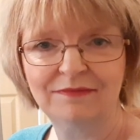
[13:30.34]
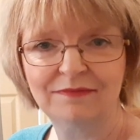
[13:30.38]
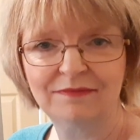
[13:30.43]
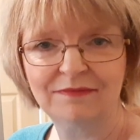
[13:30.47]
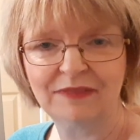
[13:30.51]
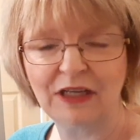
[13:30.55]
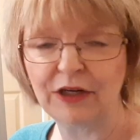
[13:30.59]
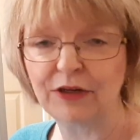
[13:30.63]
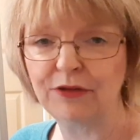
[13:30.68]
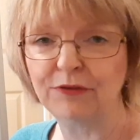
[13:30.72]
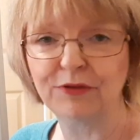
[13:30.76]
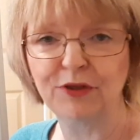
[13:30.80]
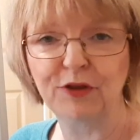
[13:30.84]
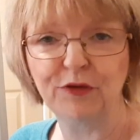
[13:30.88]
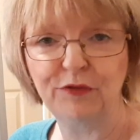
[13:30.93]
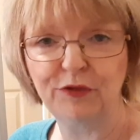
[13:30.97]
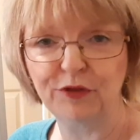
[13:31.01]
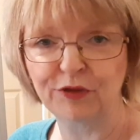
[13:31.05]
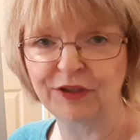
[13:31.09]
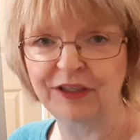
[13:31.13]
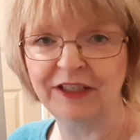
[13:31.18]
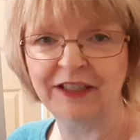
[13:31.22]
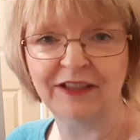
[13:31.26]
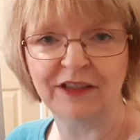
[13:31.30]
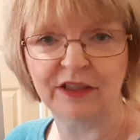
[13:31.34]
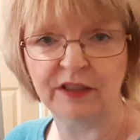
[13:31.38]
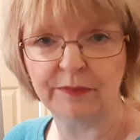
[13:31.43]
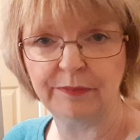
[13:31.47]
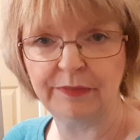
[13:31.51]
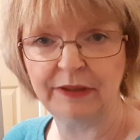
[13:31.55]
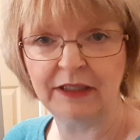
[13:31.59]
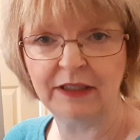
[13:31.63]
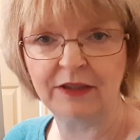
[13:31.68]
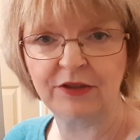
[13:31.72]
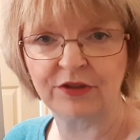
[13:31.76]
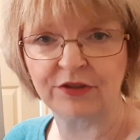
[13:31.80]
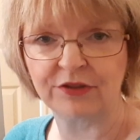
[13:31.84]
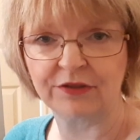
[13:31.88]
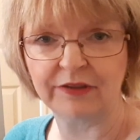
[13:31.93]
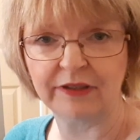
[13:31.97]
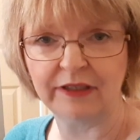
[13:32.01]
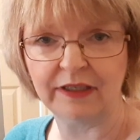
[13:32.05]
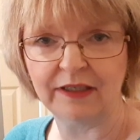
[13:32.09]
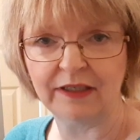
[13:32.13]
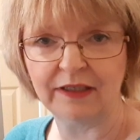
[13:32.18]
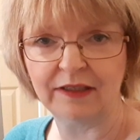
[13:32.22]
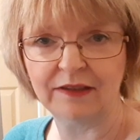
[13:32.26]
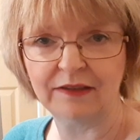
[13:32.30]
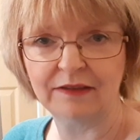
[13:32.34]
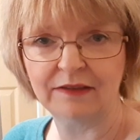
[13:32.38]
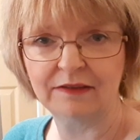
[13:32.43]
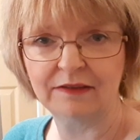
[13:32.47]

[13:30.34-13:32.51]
I don't know if you're getting the picture yet,